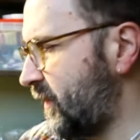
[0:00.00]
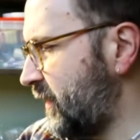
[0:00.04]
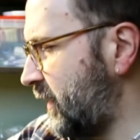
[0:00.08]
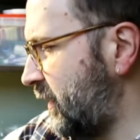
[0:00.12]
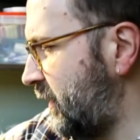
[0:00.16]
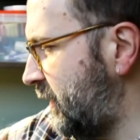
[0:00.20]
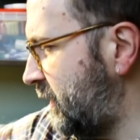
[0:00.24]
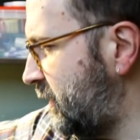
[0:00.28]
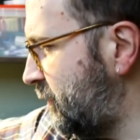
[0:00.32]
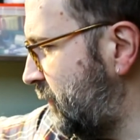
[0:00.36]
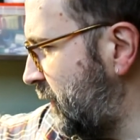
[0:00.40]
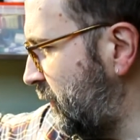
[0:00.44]
I
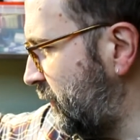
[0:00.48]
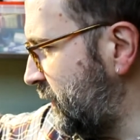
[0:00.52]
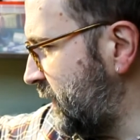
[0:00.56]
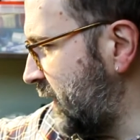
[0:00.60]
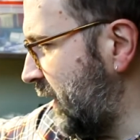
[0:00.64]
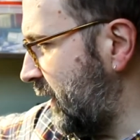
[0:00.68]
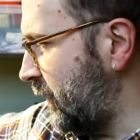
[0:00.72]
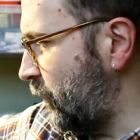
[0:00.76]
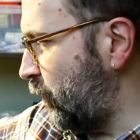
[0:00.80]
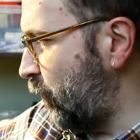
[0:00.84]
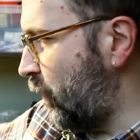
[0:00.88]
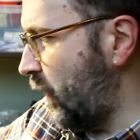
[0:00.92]
need to be able to
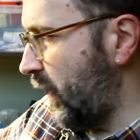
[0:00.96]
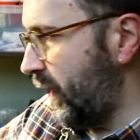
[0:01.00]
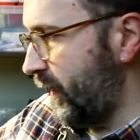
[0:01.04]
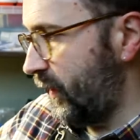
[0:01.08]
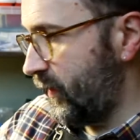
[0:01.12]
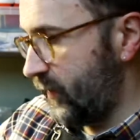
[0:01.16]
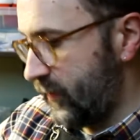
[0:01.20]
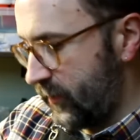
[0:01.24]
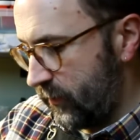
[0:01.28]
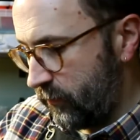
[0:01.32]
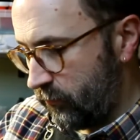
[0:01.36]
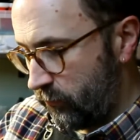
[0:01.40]
get the
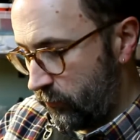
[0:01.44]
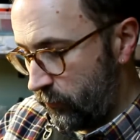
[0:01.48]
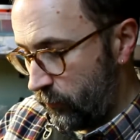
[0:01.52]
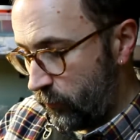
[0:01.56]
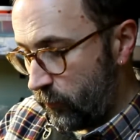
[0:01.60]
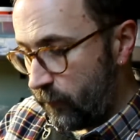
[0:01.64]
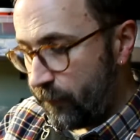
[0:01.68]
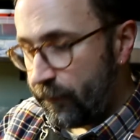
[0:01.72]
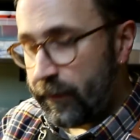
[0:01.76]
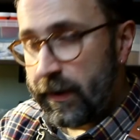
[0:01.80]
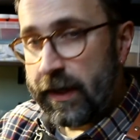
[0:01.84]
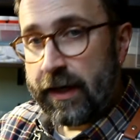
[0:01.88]
wires
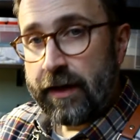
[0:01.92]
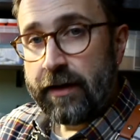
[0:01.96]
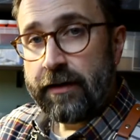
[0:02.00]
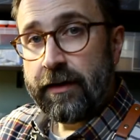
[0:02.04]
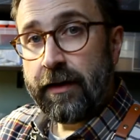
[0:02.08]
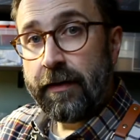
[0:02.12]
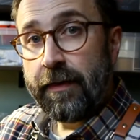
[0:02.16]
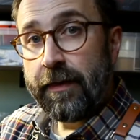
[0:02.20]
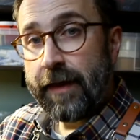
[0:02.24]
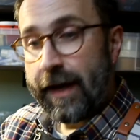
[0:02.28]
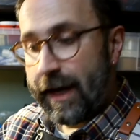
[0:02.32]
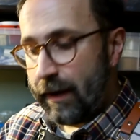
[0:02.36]
through.
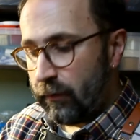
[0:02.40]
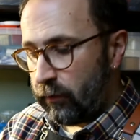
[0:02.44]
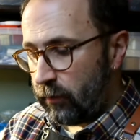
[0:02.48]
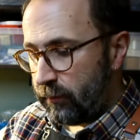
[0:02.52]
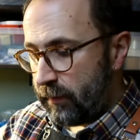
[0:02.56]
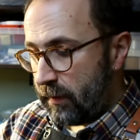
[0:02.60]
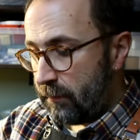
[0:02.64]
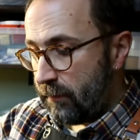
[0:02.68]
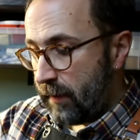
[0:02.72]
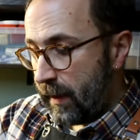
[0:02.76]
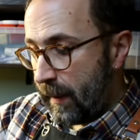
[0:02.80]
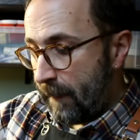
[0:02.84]
Then that will
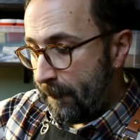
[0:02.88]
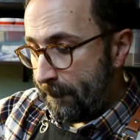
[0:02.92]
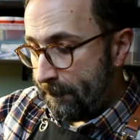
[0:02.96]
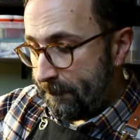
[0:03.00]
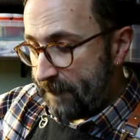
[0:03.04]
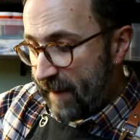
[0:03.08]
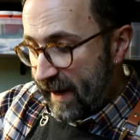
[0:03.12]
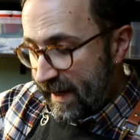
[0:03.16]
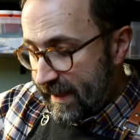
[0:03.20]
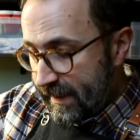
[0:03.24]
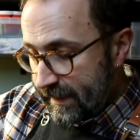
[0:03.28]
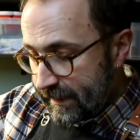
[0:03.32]
be my
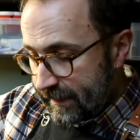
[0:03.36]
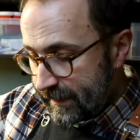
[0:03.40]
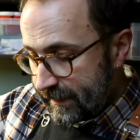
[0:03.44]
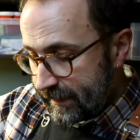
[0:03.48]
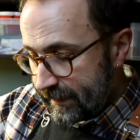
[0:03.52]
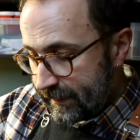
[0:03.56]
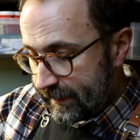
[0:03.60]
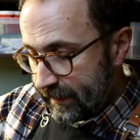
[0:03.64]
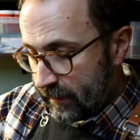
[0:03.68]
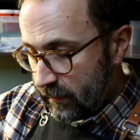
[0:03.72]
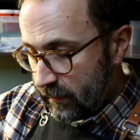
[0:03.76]
base,